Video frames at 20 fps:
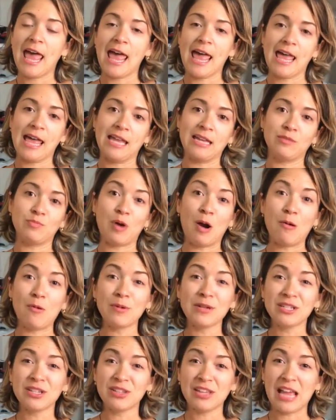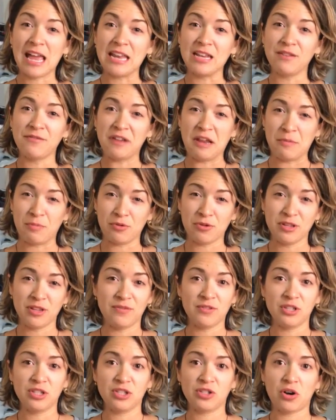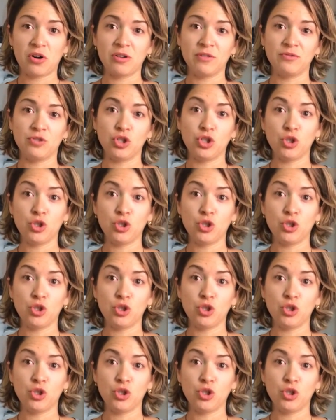and probably until the end of April, even the start of